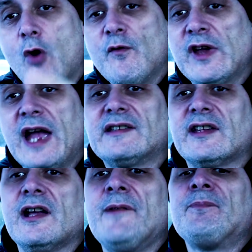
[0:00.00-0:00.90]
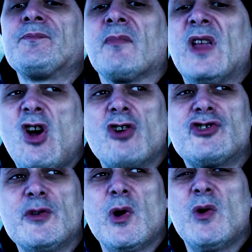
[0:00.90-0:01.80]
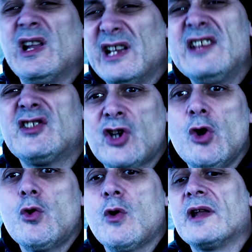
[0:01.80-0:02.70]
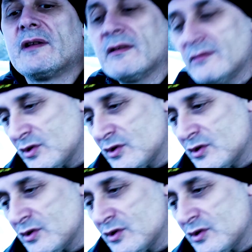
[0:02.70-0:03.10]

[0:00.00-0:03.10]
Don't forget to contribute at least two quid.